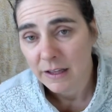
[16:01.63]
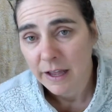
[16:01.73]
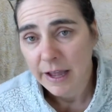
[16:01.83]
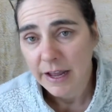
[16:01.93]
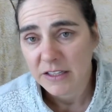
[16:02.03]

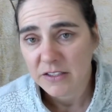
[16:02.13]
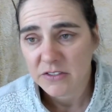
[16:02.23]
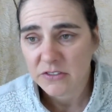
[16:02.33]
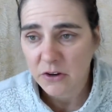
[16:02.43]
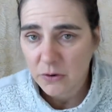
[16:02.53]
And
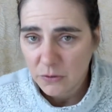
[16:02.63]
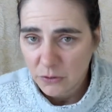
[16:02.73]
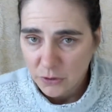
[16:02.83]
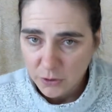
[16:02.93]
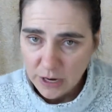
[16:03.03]
so
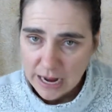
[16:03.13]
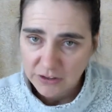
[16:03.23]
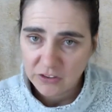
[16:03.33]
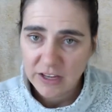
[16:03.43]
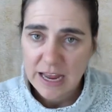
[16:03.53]
they're
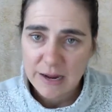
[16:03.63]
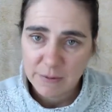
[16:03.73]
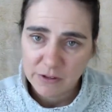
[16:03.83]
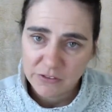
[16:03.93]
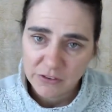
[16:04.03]
actually
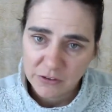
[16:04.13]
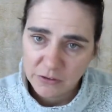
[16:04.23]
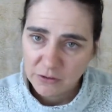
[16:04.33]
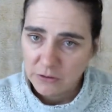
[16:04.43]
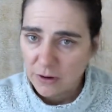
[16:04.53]
able
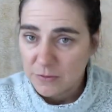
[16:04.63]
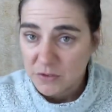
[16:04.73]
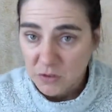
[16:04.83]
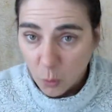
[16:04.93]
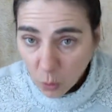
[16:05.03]
to
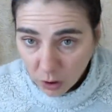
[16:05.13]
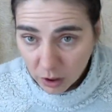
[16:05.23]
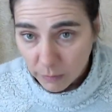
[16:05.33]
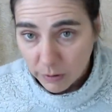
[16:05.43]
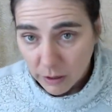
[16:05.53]

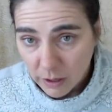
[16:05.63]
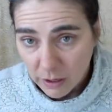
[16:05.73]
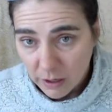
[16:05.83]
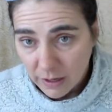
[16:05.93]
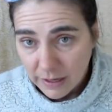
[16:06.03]
absorb
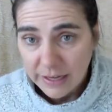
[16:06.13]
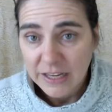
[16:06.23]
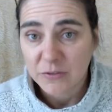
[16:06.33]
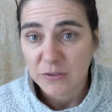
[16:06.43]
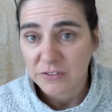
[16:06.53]

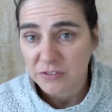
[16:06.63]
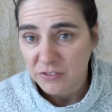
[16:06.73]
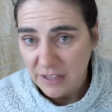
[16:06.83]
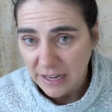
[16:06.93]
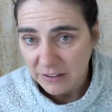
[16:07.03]
and
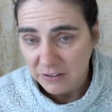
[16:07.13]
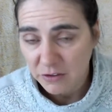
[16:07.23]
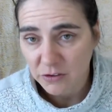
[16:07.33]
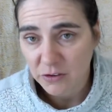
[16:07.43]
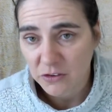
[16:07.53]
reflect.
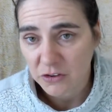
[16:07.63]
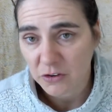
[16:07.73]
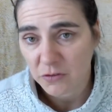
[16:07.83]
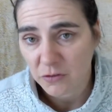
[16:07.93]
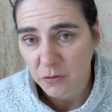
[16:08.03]
Those are
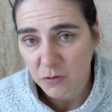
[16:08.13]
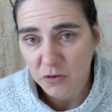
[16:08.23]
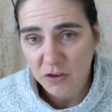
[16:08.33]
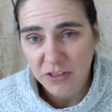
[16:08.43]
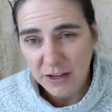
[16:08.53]

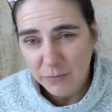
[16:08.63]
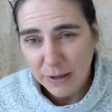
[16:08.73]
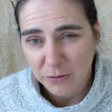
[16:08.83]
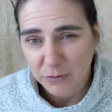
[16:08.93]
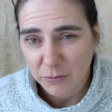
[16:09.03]
think about
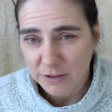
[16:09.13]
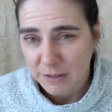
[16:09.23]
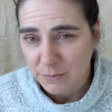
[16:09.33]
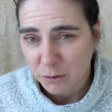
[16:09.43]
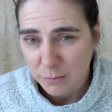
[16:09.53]
those words,
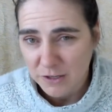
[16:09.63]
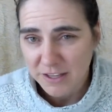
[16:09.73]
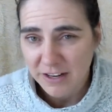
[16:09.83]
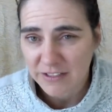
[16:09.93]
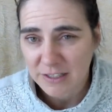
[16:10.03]
absorption.
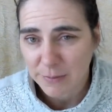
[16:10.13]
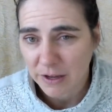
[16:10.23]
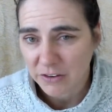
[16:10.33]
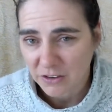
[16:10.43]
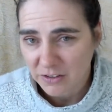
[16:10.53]
Think of a
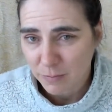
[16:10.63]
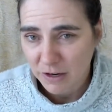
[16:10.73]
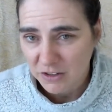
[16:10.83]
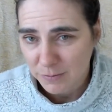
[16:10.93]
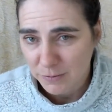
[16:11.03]
sponge. A
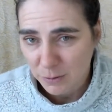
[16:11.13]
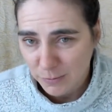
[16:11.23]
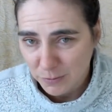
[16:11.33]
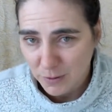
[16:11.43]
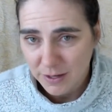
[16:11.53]
sponge
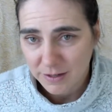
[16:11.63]
absorbs what?